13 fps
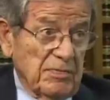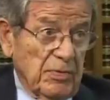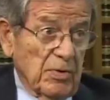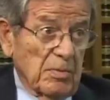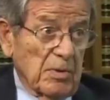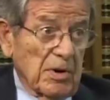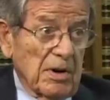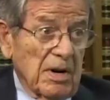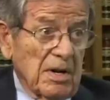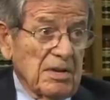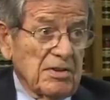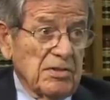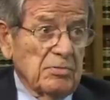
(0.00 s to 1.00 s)
former
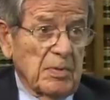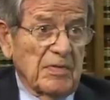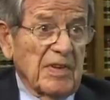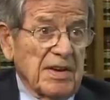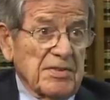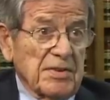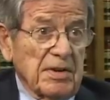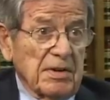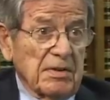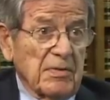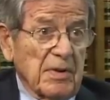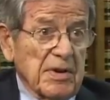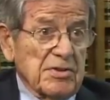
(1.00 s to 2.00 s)
supervisor
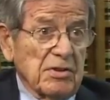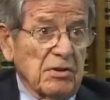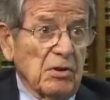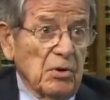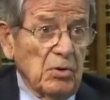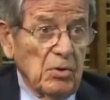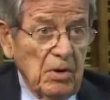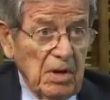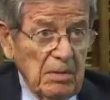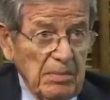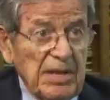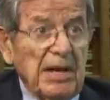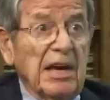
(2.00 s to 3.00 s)
here in Fresno, who
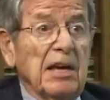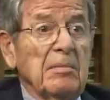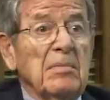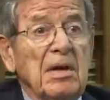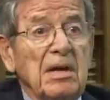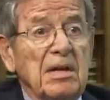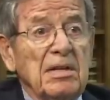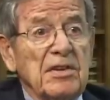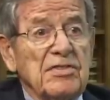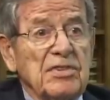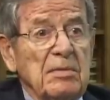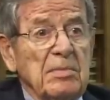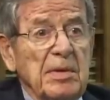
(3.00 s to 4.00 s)
became the
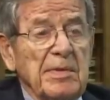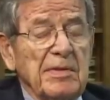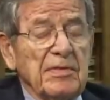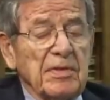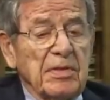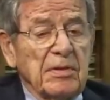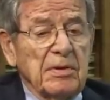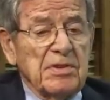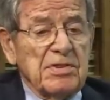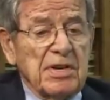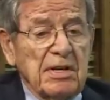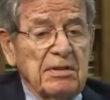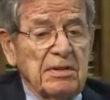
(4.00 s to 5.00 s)
assemblyman for the
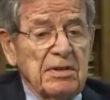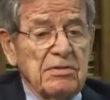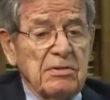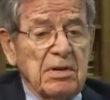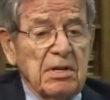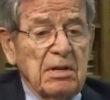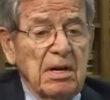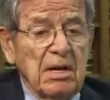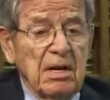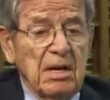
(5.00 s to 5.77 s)
32nd District,